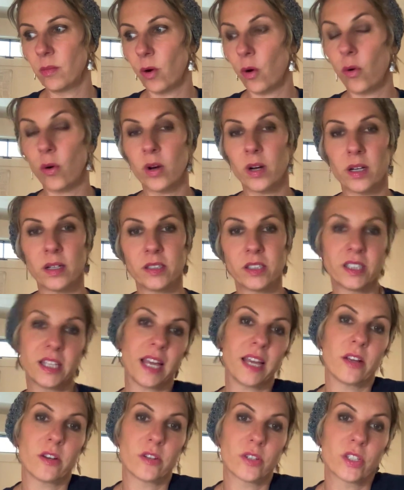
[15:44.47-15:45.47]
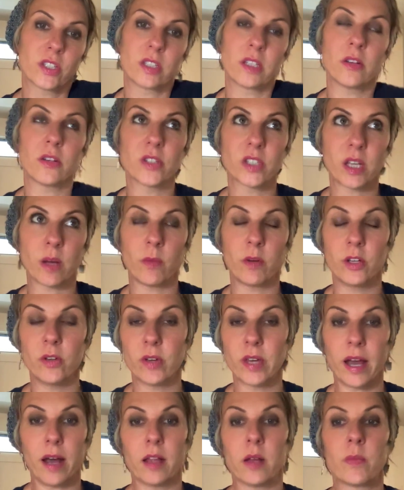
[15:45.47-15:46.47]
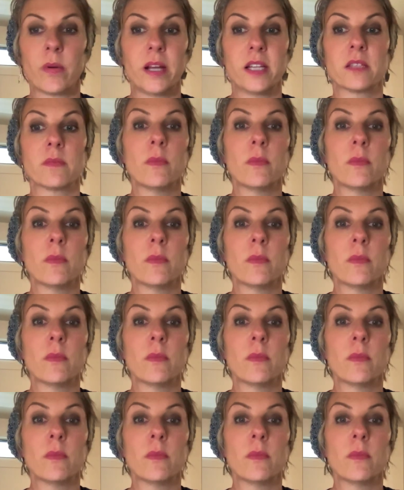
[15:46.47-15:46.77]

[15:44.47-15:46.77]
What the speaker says: or say you're someone who calibrates